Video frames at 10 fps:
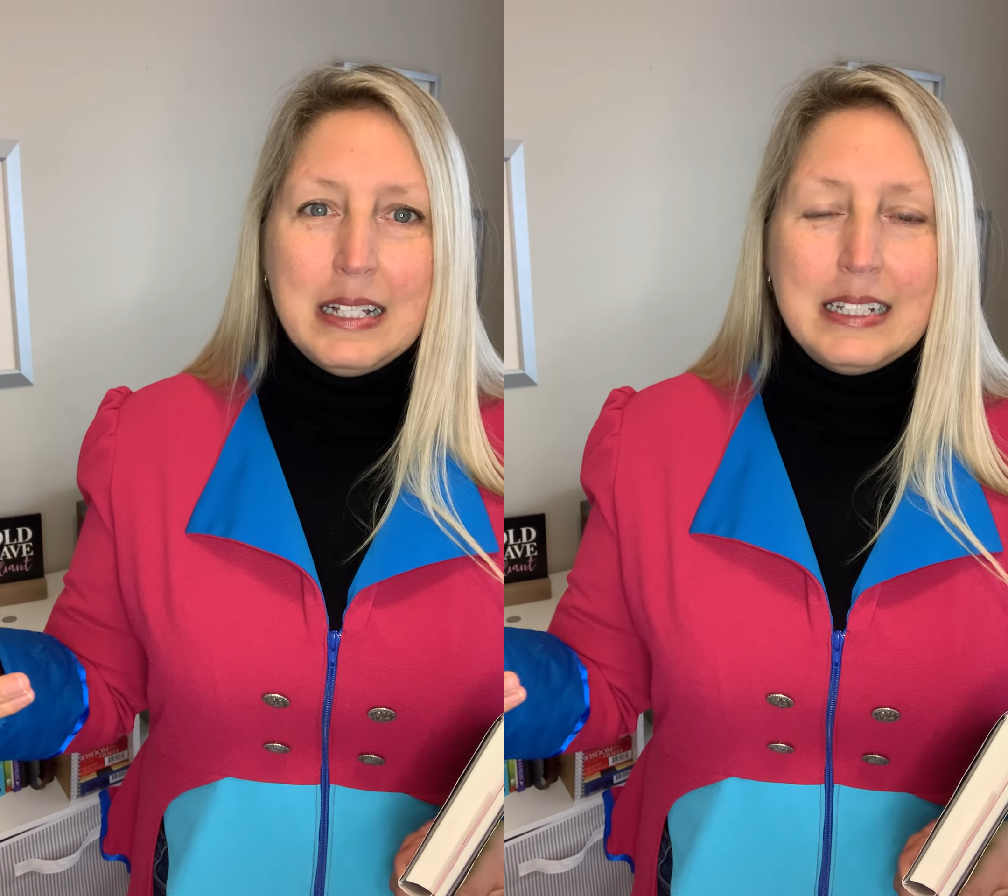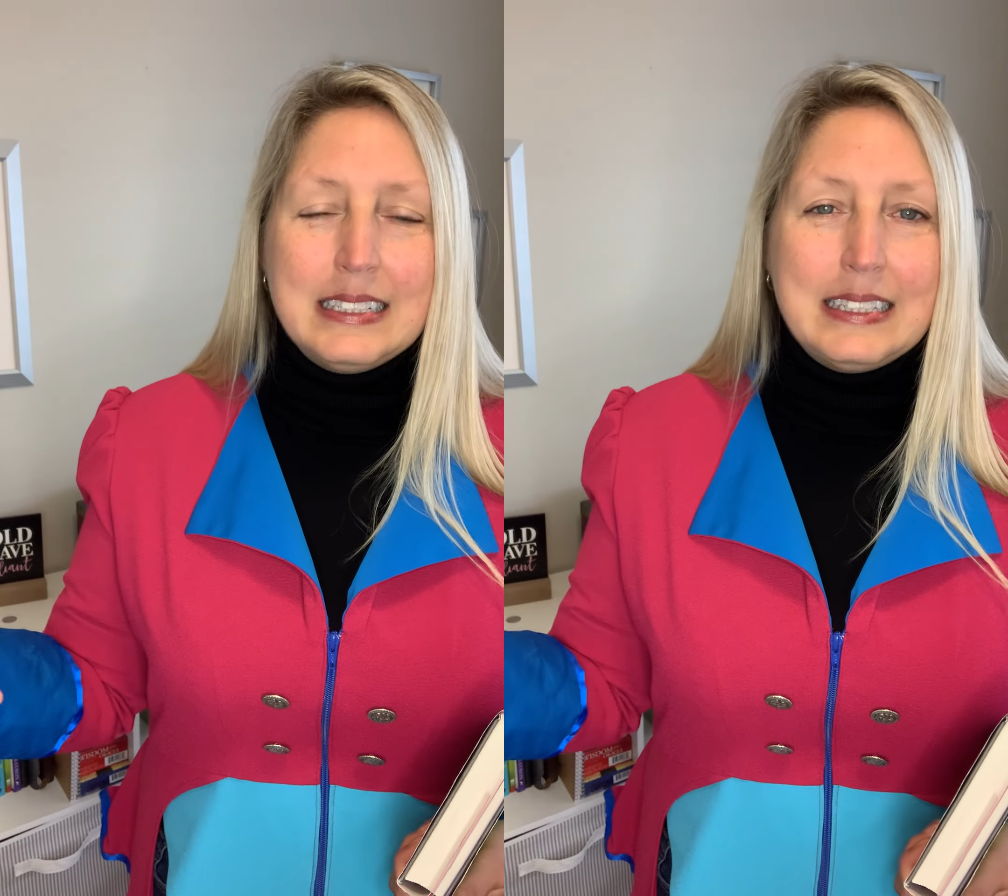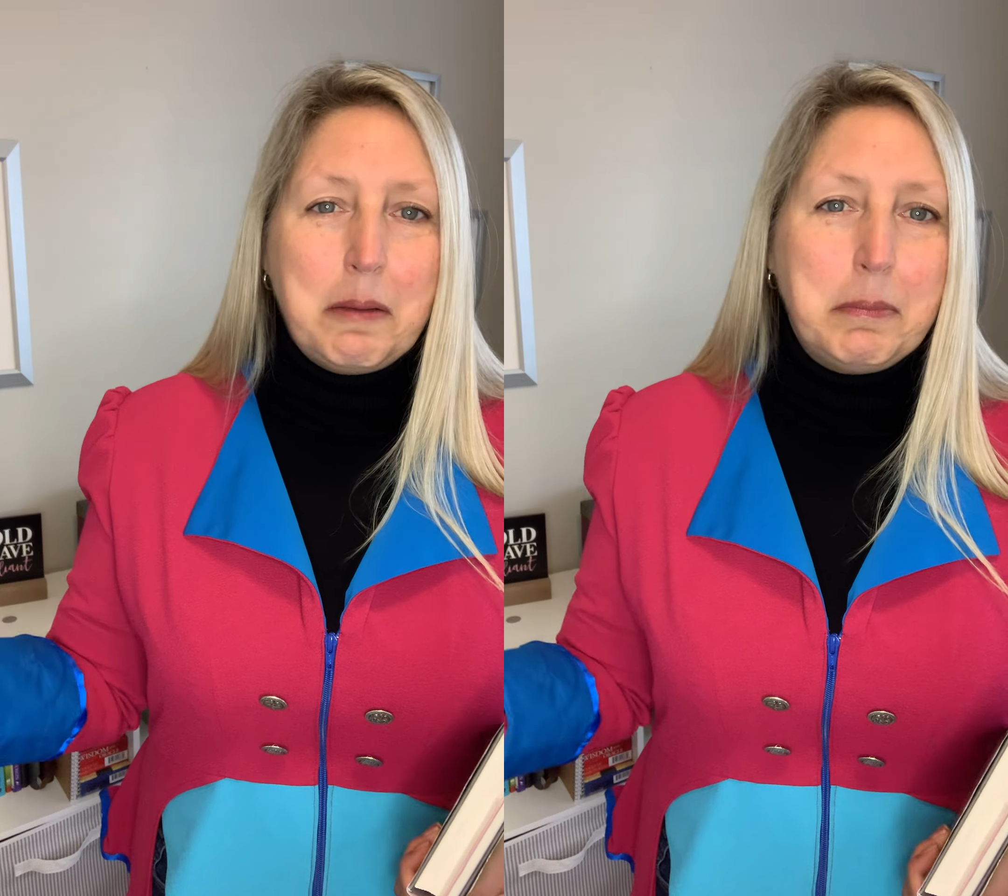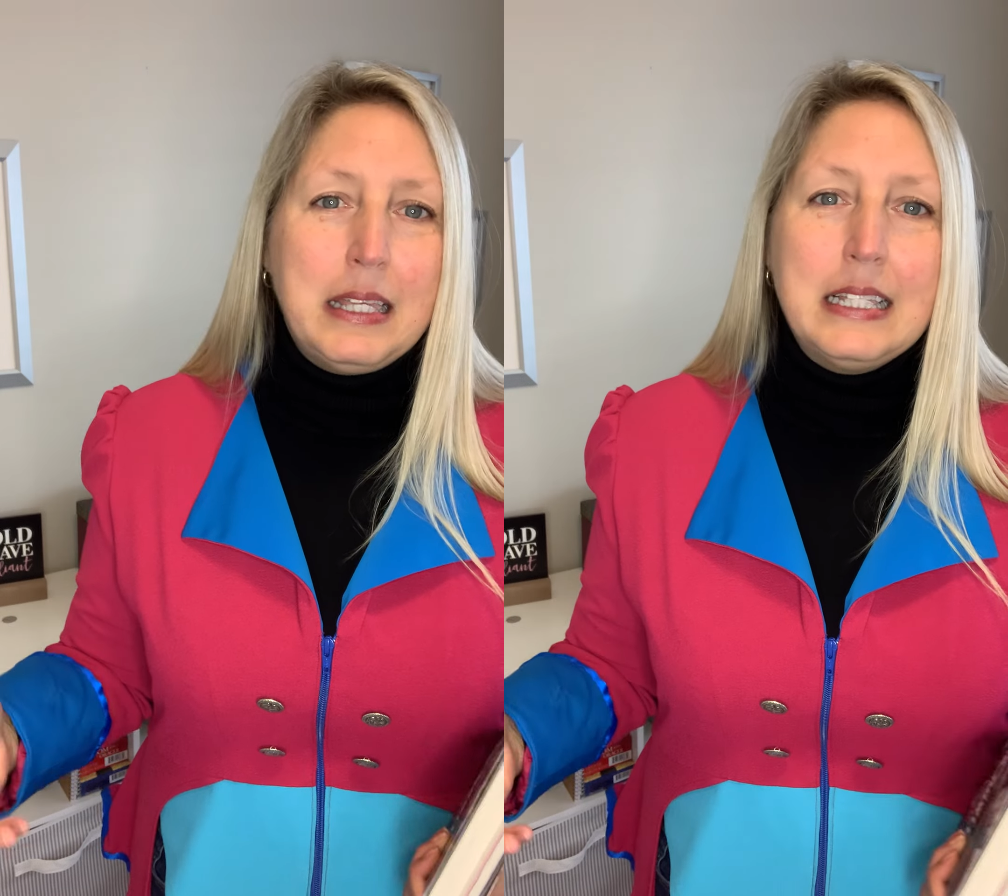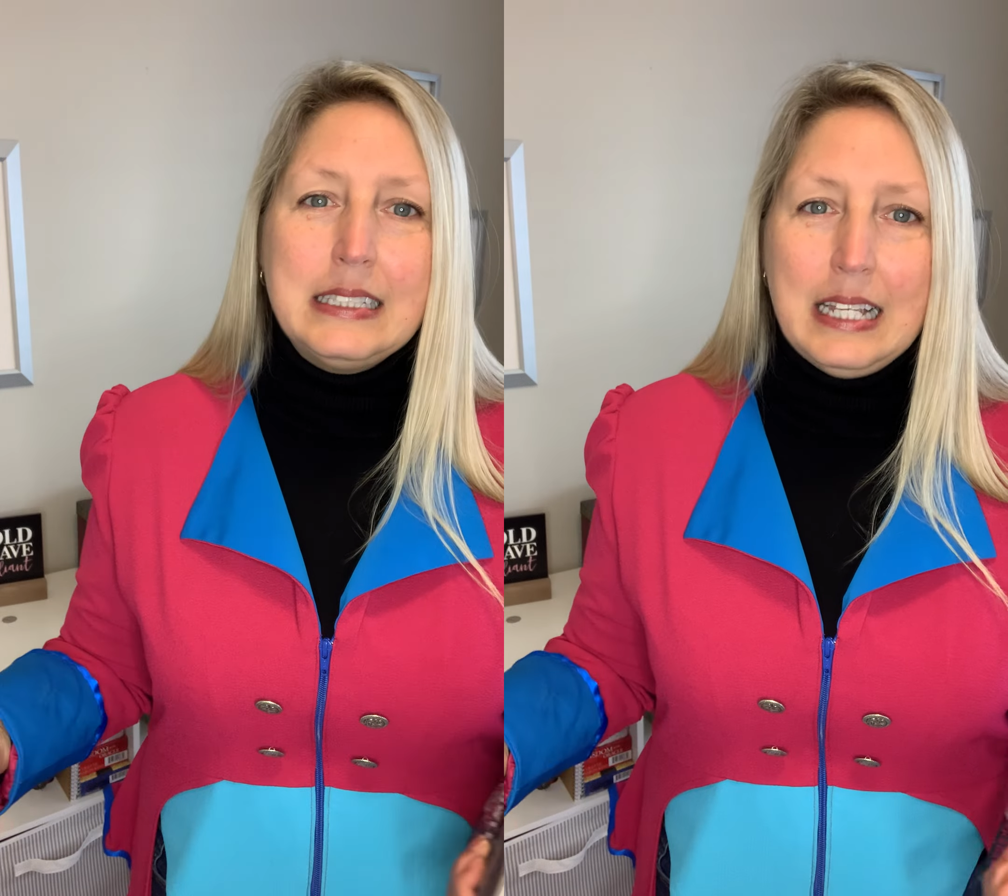
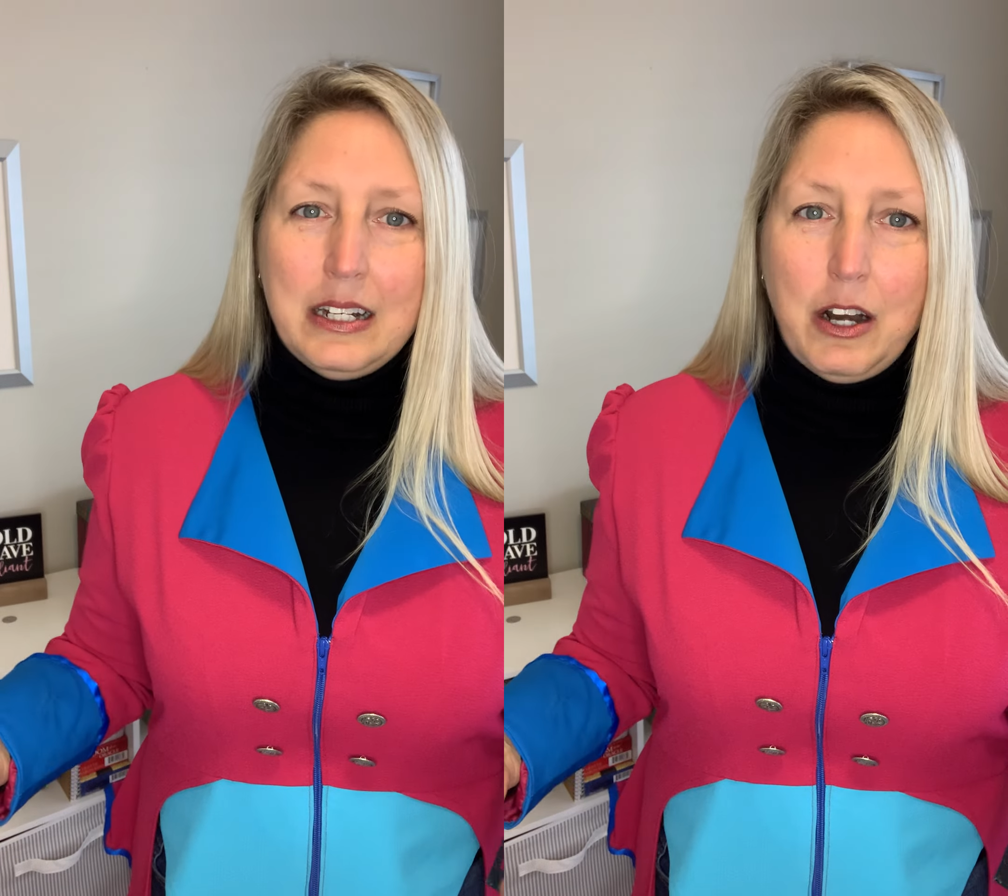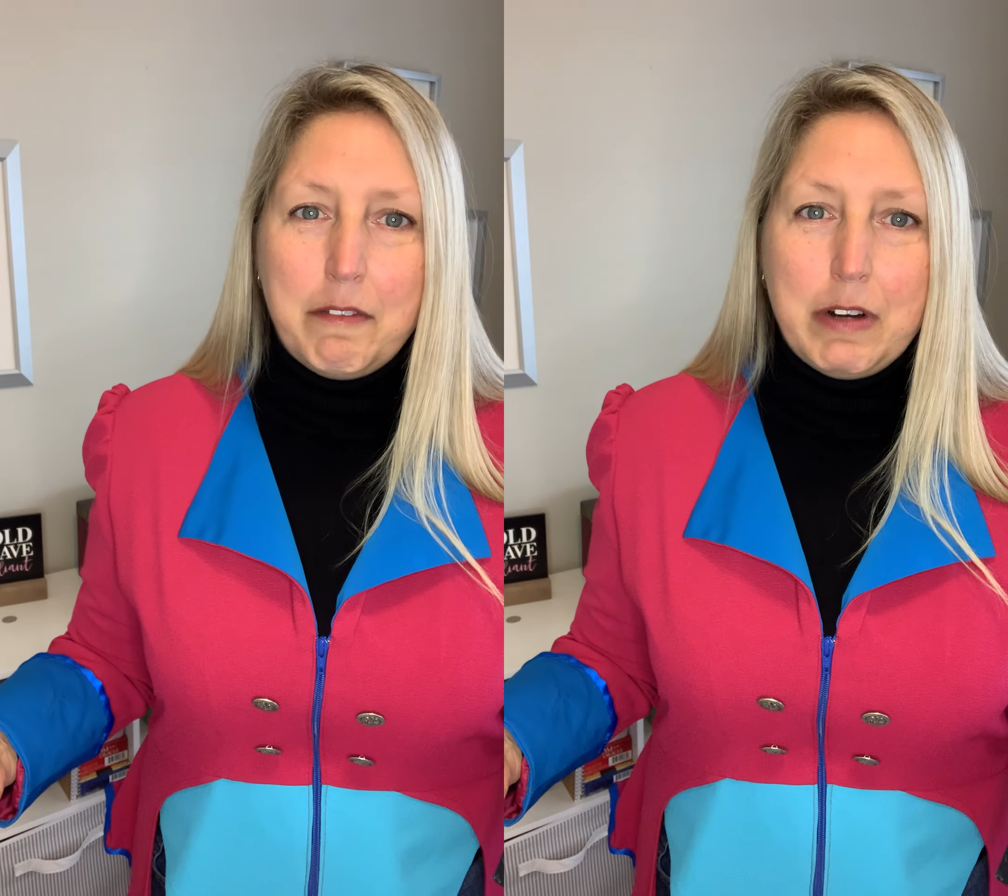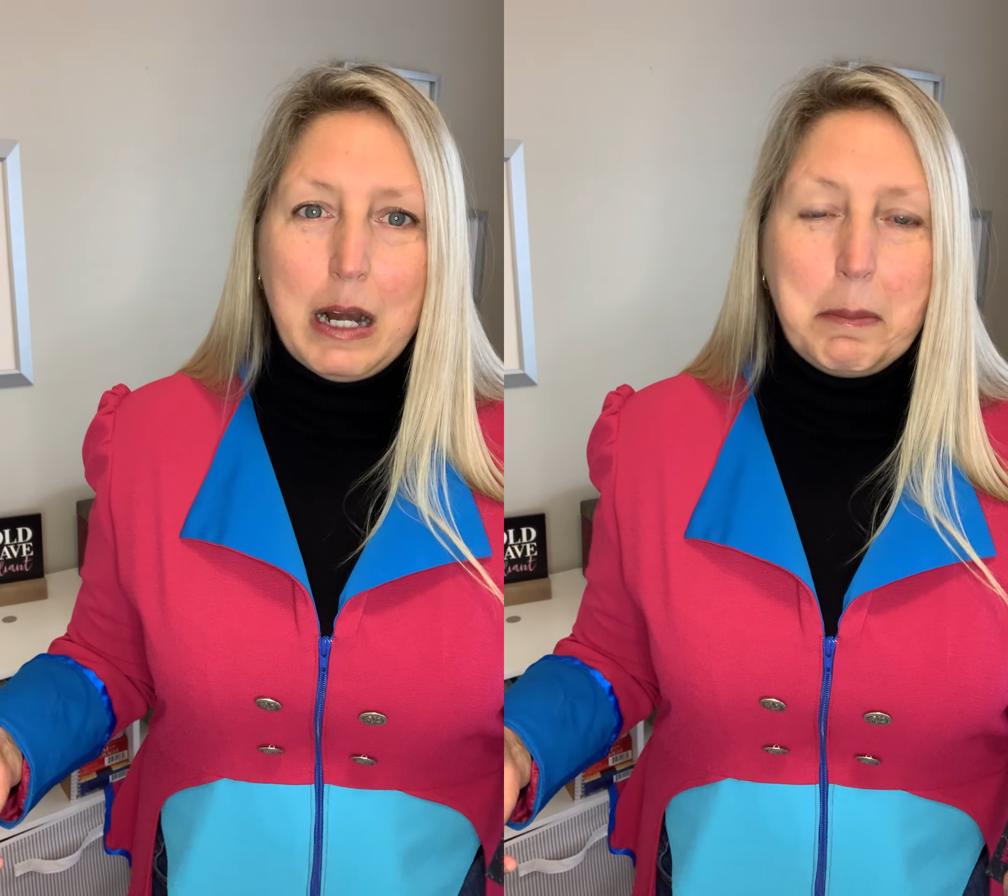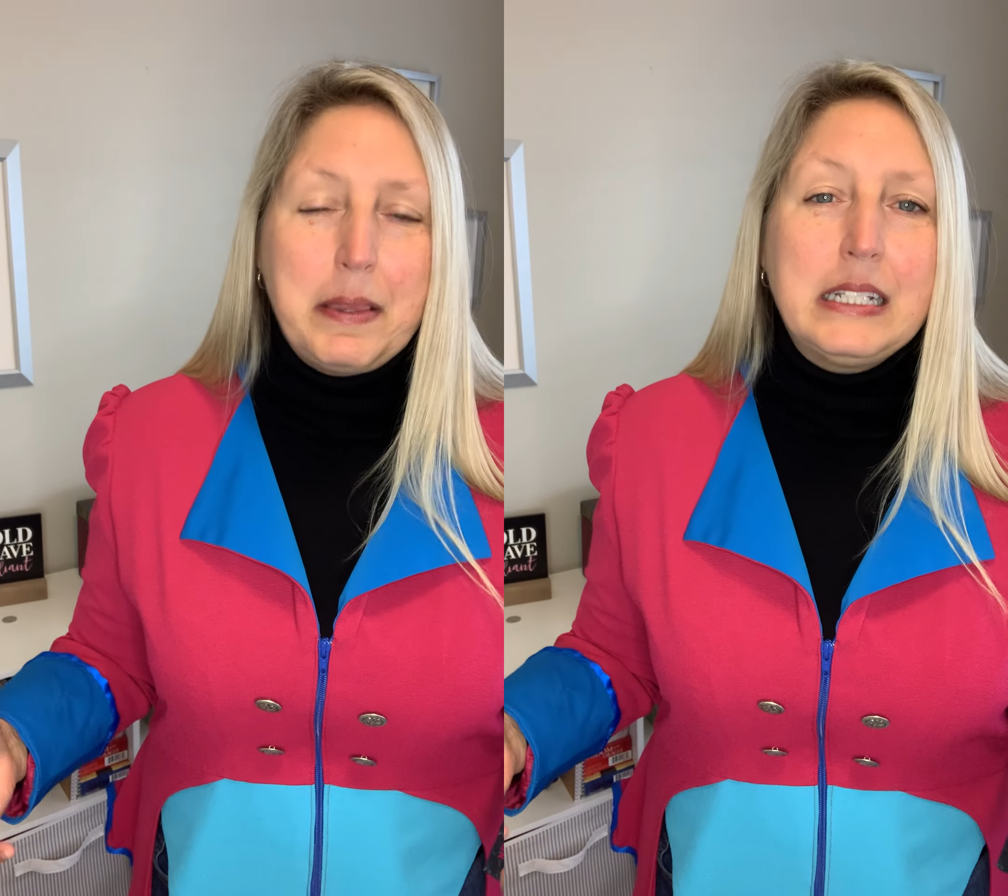something that's in our environment